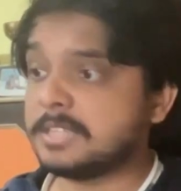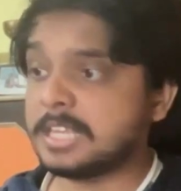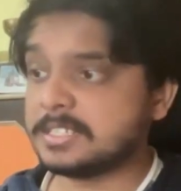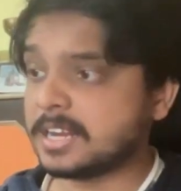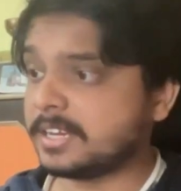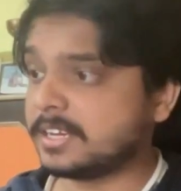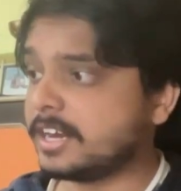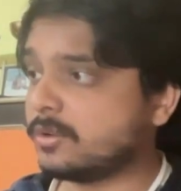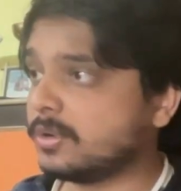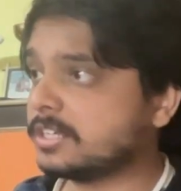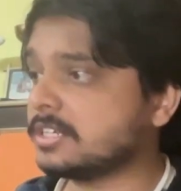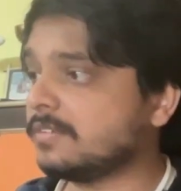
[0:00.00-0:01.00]
things like
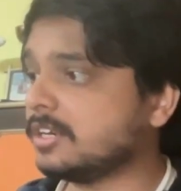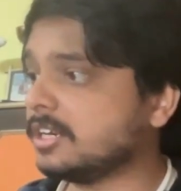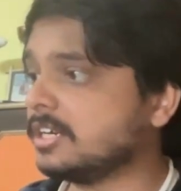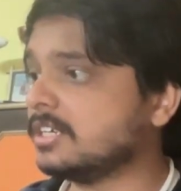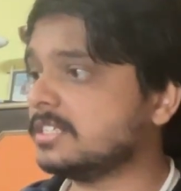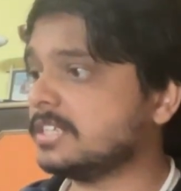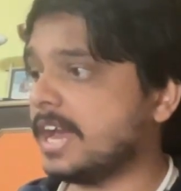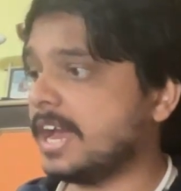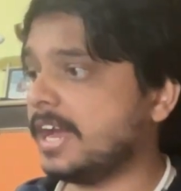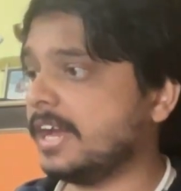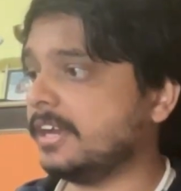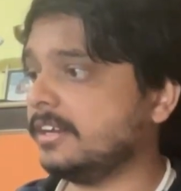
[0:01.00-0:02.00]
network servers
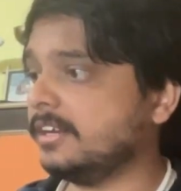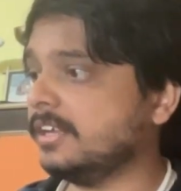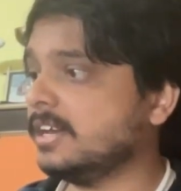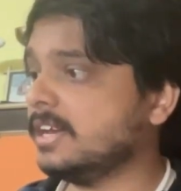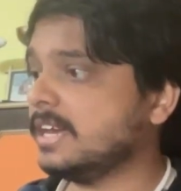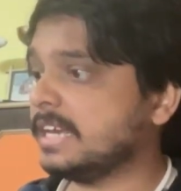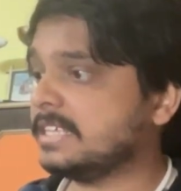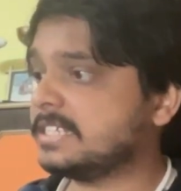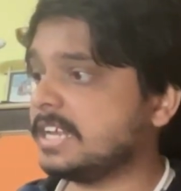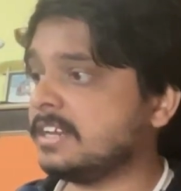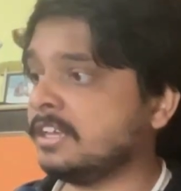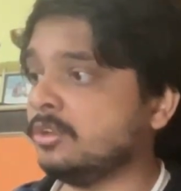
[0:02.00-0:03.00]
and
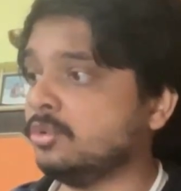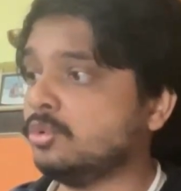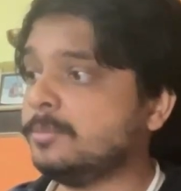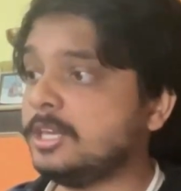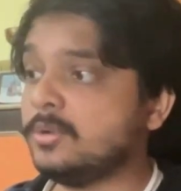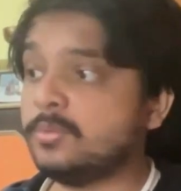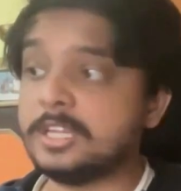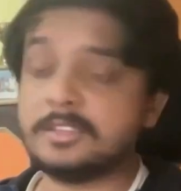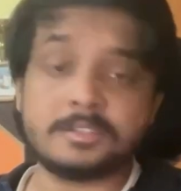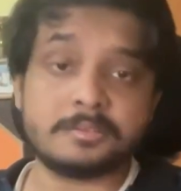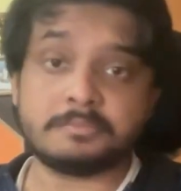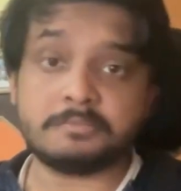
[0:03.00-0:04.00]
extending Ruby
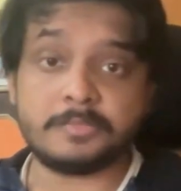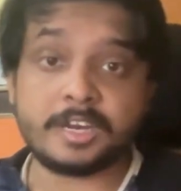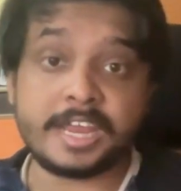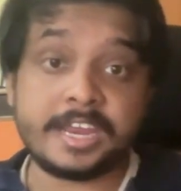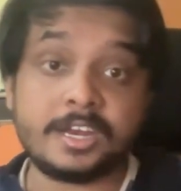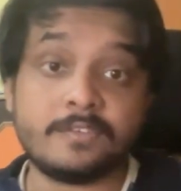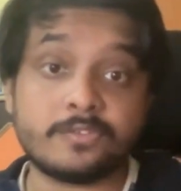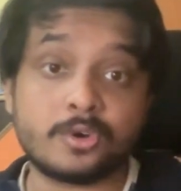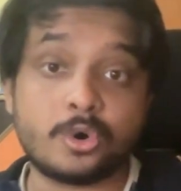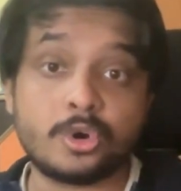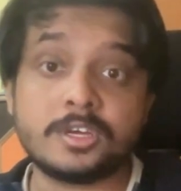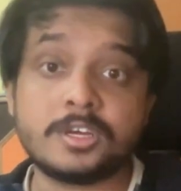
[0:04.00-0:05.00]
with native
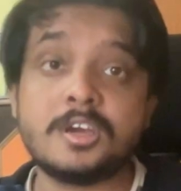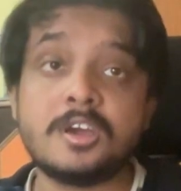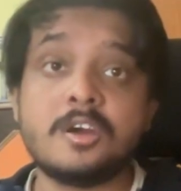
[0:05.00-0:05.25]
code.